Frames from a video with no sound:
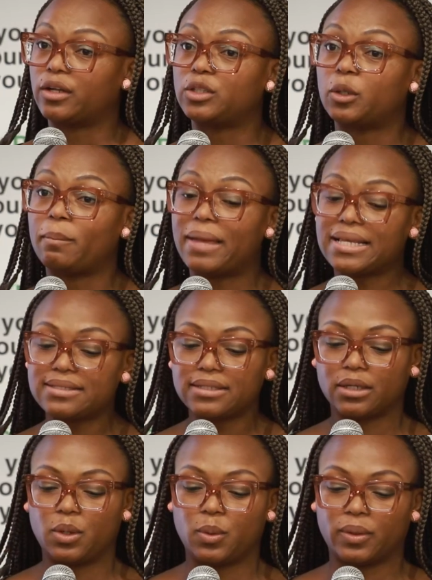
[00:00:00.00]
a
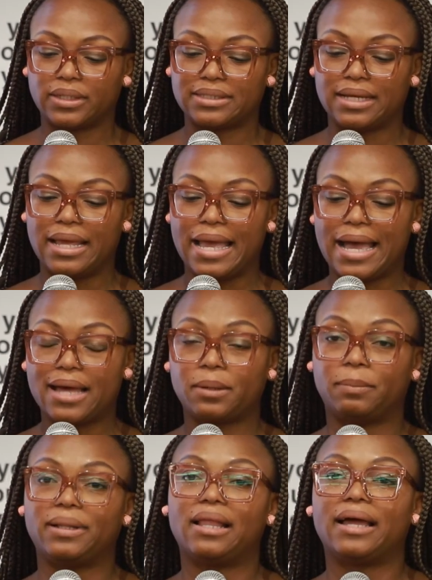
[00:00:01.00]
domestic court had
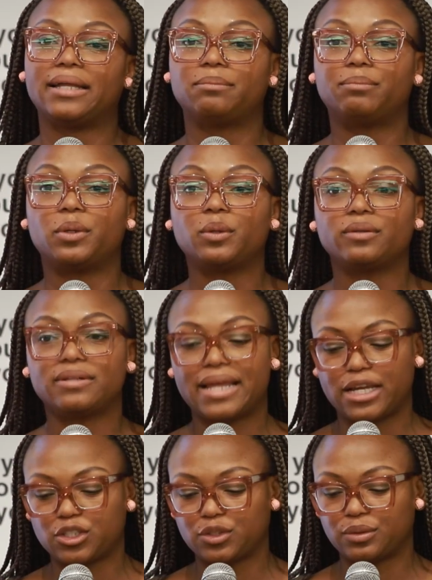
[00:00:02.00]
applied both
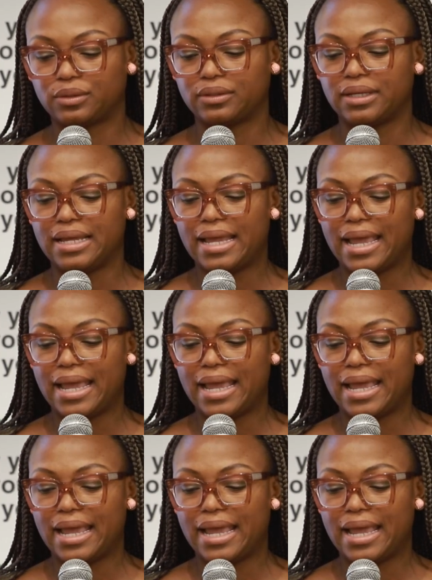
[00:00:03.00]
national